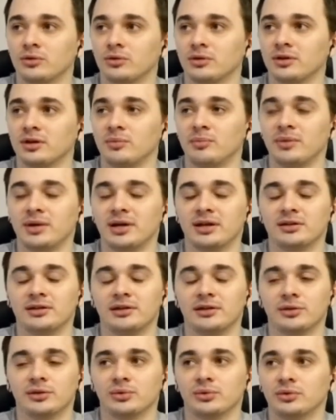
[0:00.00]
And
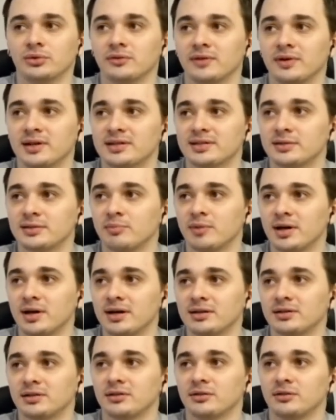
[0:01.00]
since
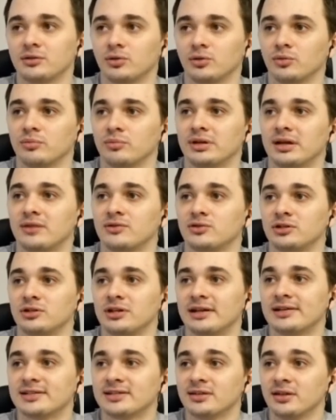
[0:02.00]
one element of
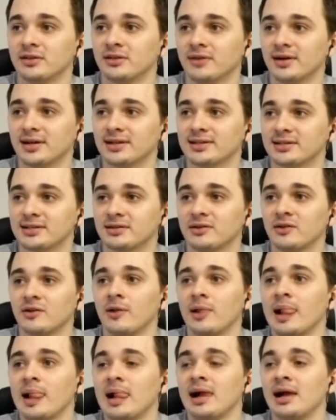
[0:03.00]
this table
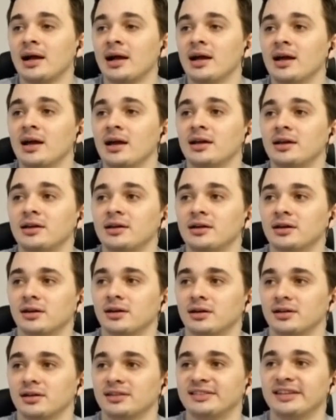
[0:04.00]
has the size
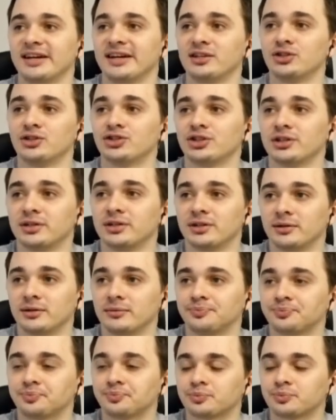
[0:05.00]
of 20
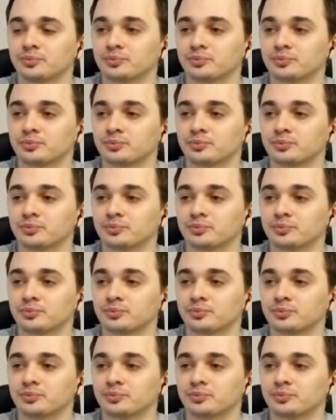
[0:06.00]
bytes,